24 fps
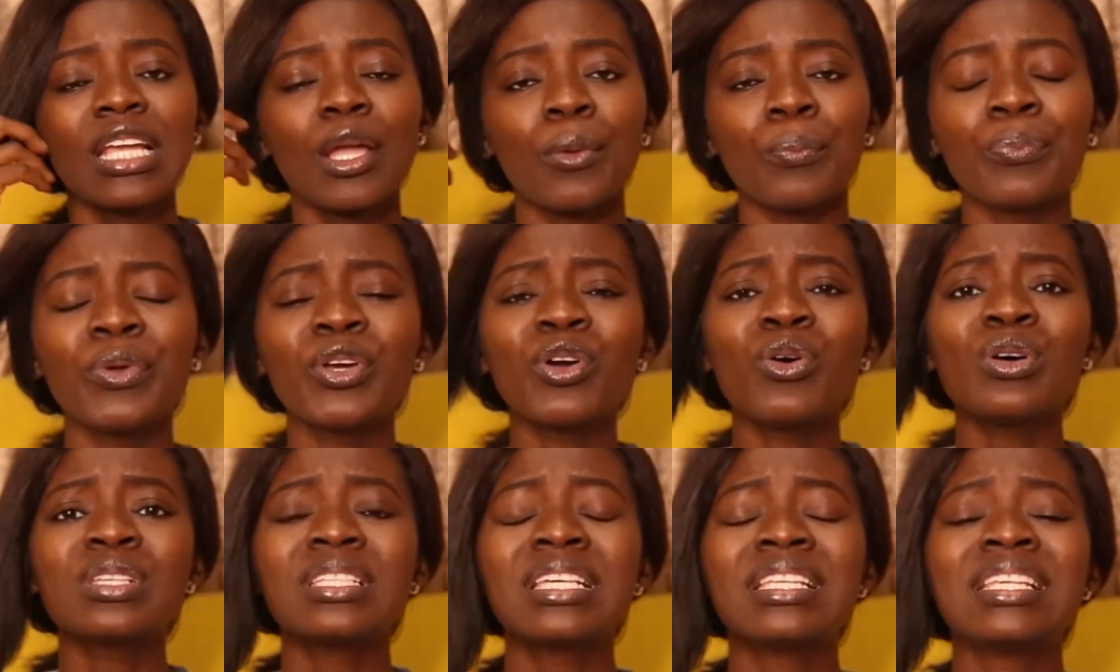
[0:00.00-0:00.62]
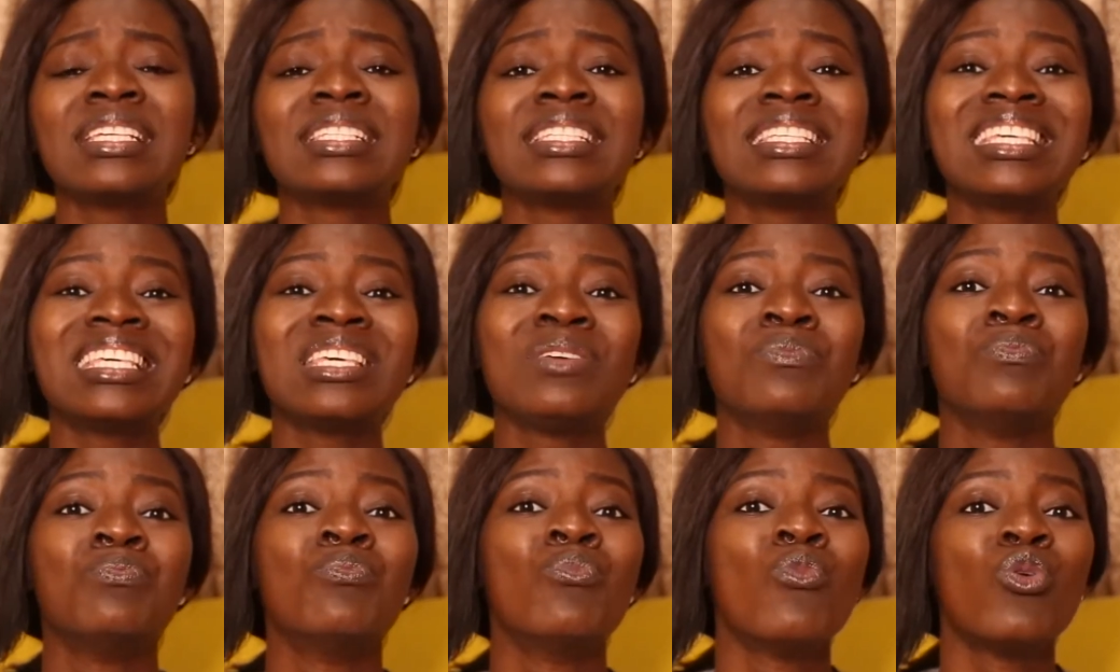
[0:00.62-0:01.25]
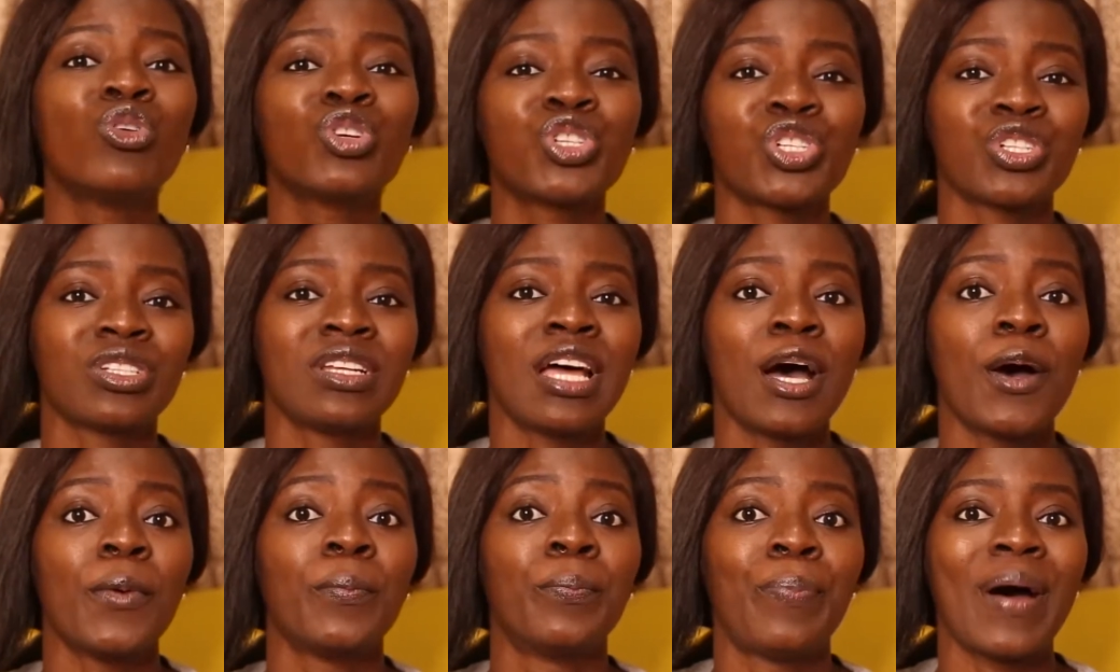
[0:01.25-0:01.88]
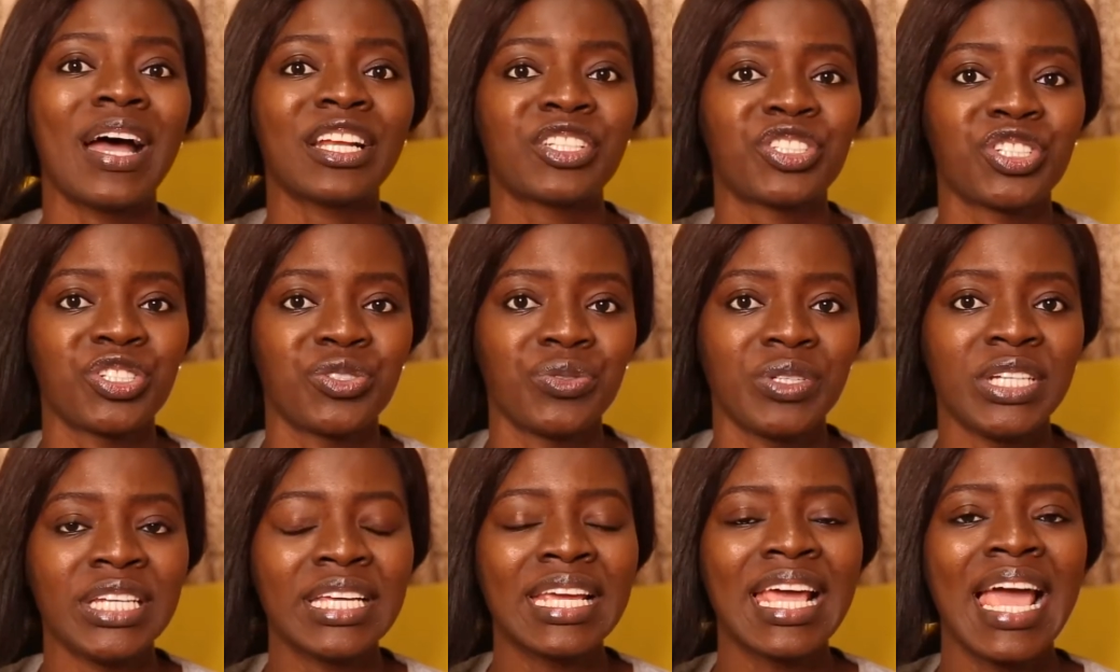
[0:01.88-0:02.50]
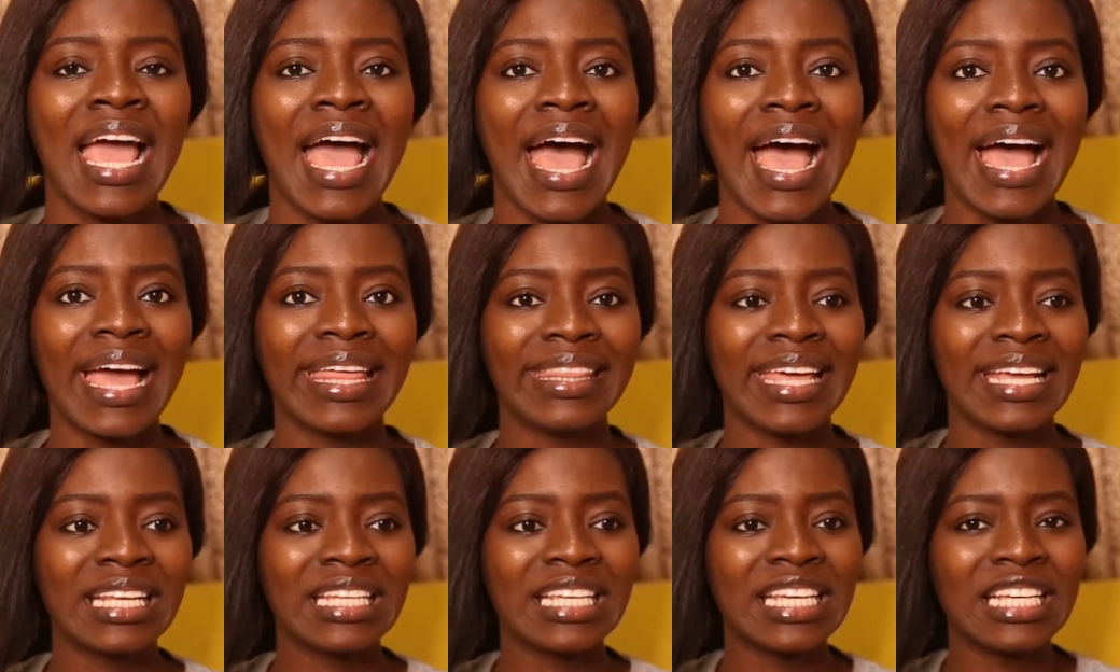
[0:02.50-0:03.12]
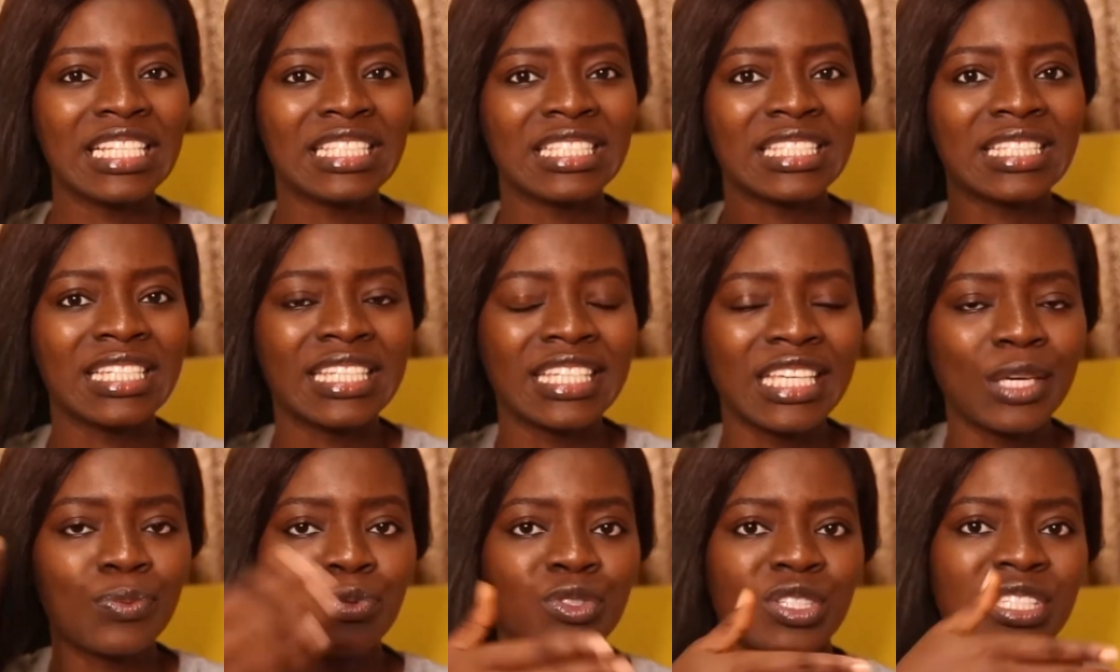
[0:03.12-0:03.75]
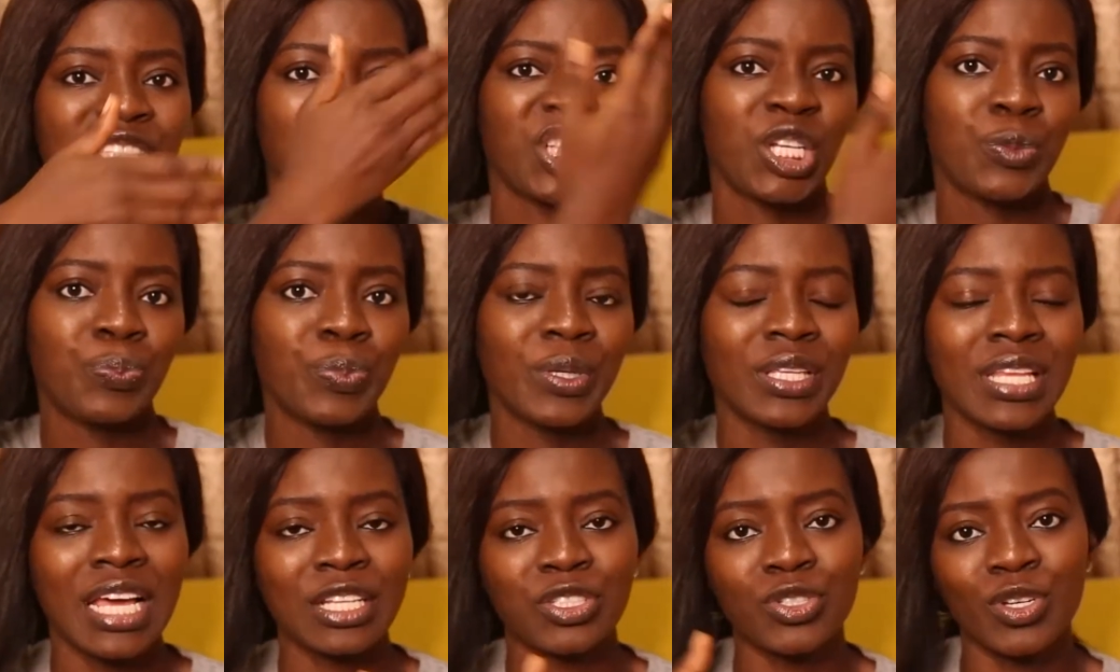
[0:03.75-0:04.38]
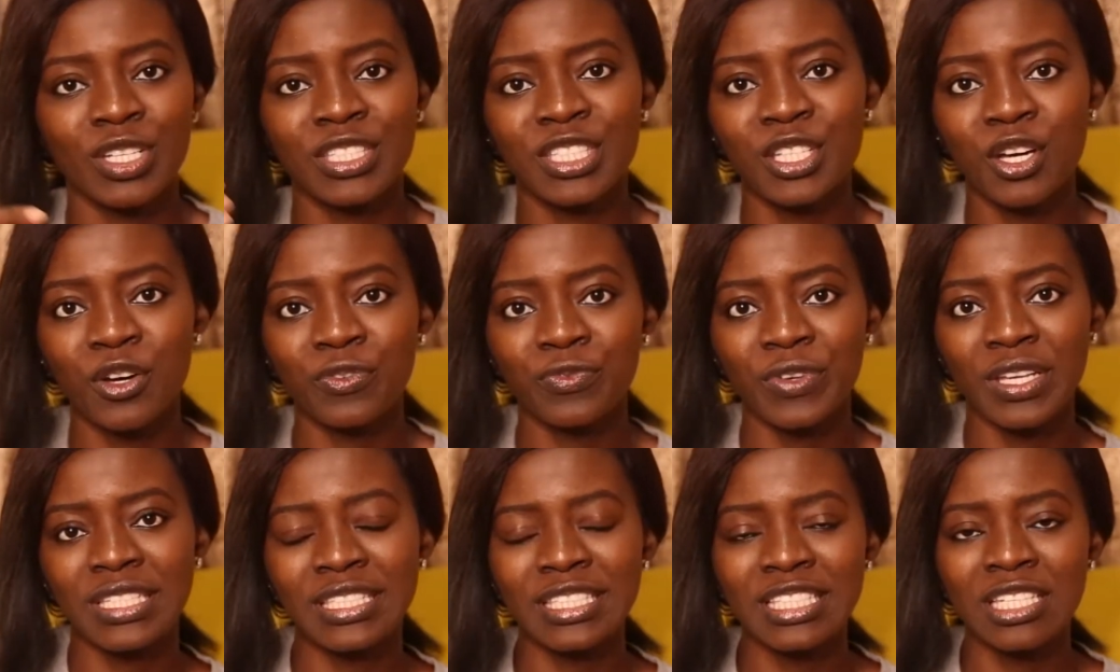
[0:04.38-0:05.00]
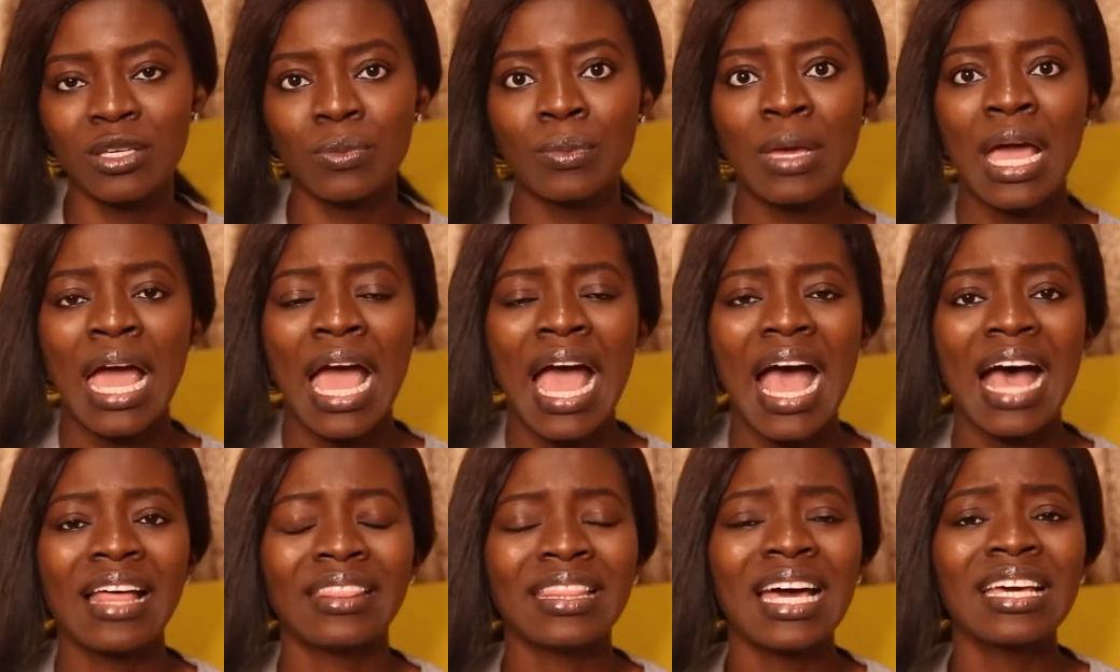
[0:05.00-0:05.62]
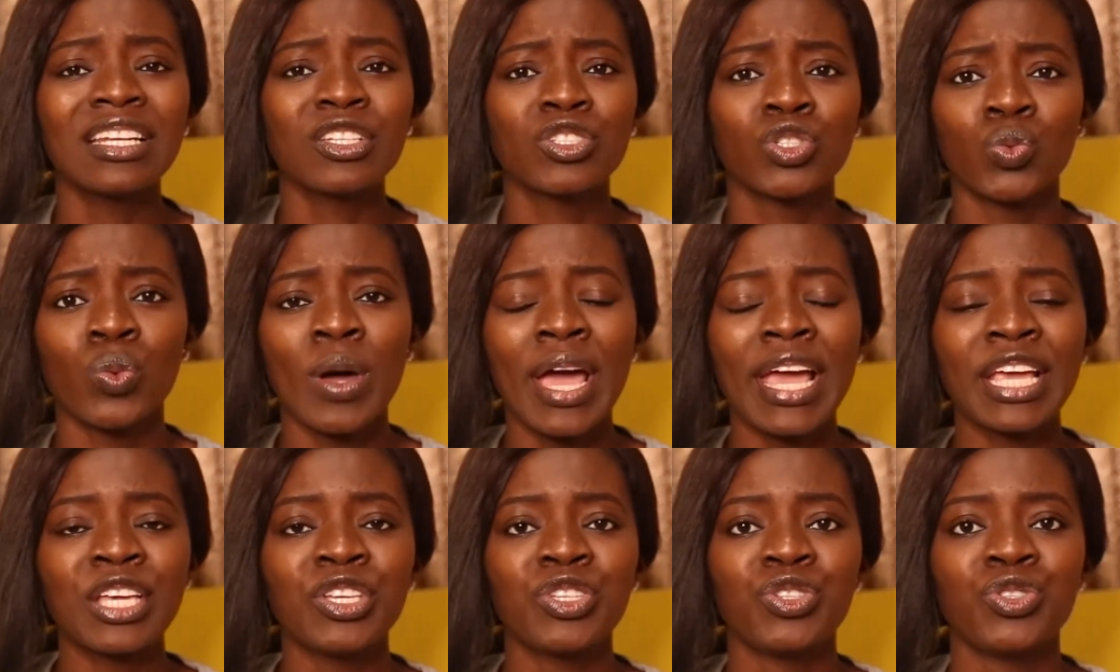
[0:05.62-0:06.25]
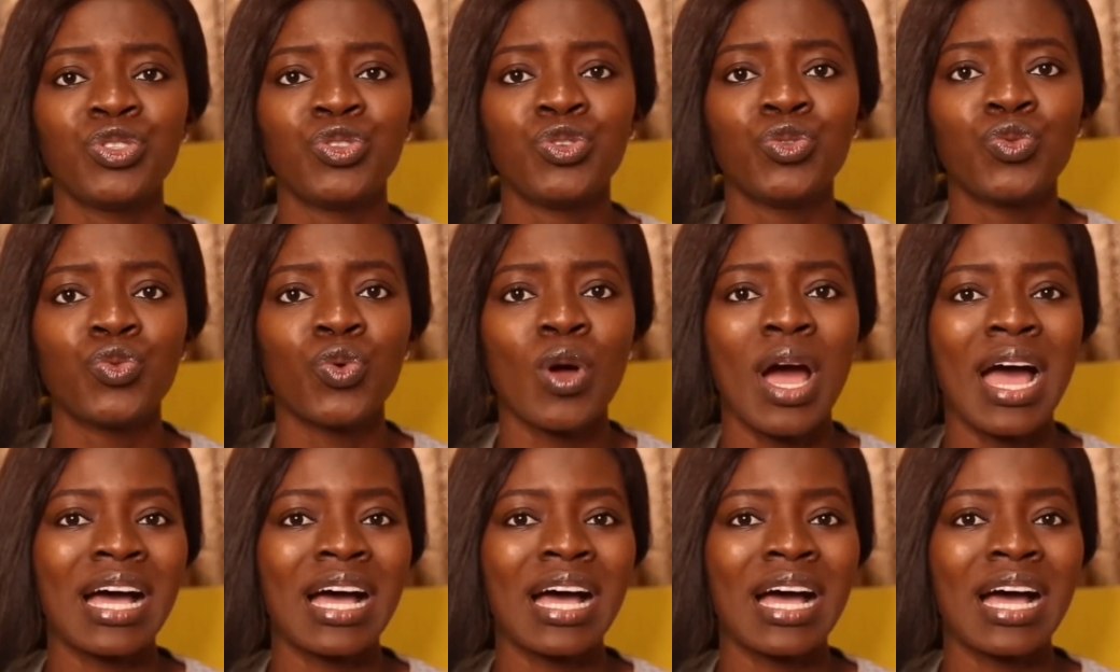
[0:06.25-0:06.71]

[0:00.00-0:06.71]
because it is emotional battery, and then it keeps chipping at your self-esteem, and that is why you